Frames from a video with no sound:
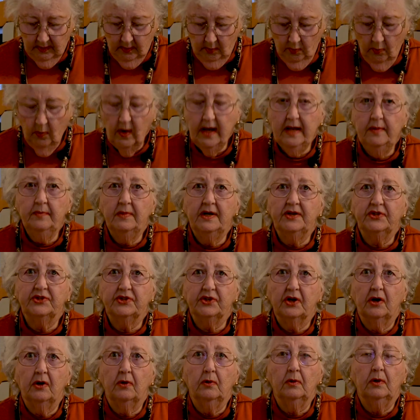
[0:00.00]
We
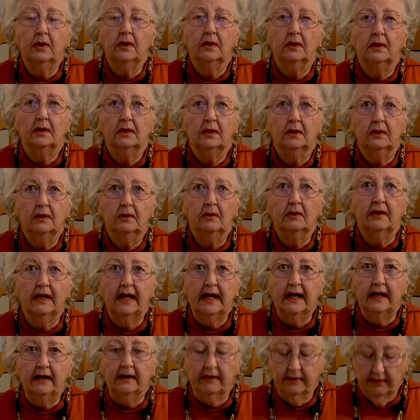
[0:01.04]
must go
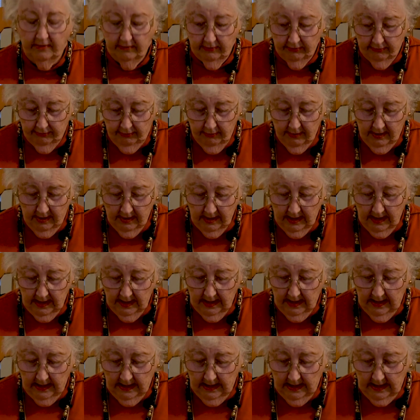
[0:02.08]
looking for
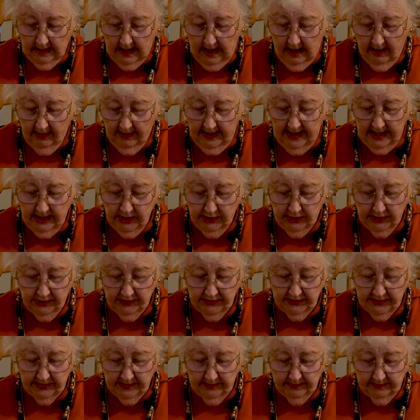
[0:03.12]
our
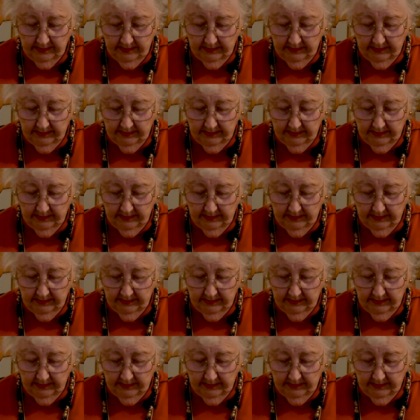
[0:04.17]
angels.